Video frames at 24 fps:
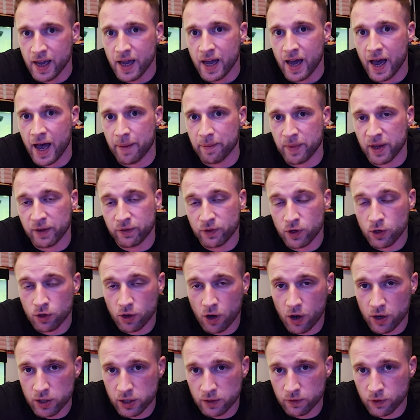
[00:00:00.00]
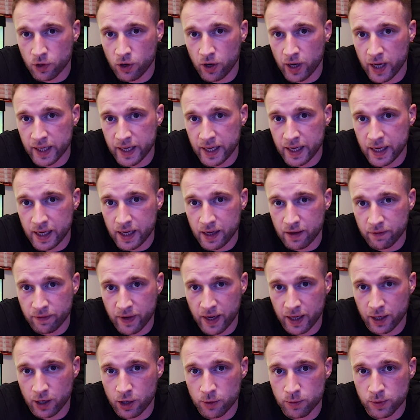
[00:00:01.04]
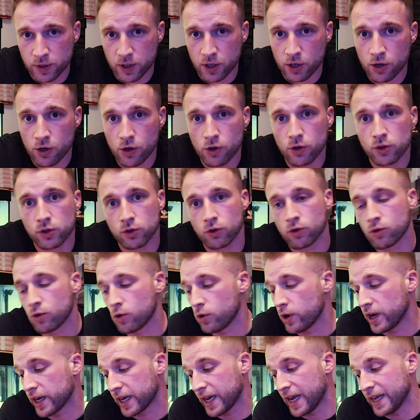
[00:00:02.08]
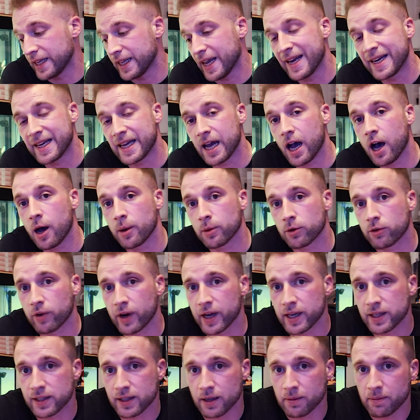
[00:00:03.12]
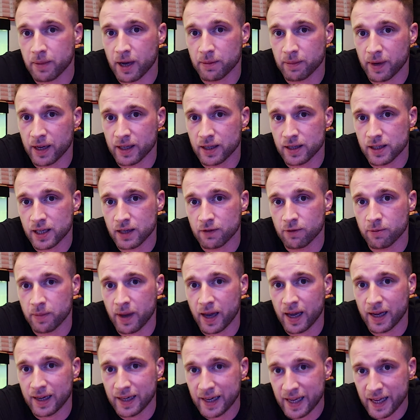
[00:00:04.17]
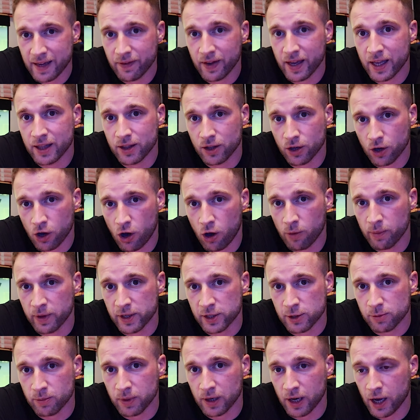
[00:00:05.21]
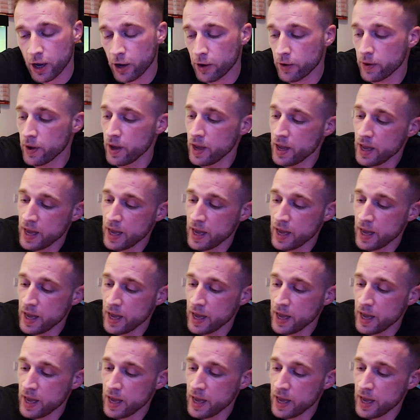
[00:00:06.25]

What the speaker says: If you guys have got any vacuums that you use, or again, any upgrades that may make this even better, leave it in the comments below.